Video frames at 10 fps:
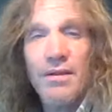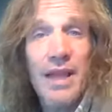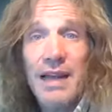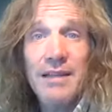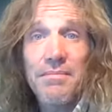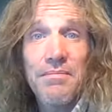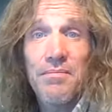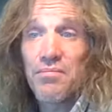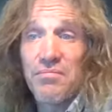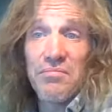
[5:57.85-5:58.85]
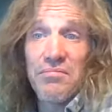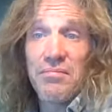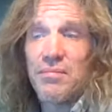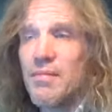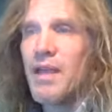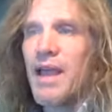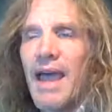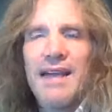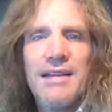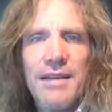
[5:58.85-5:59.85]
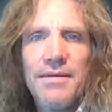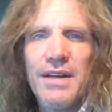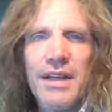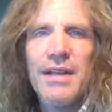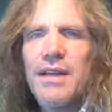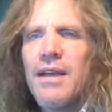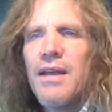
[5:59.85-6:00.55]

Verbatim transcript: that activity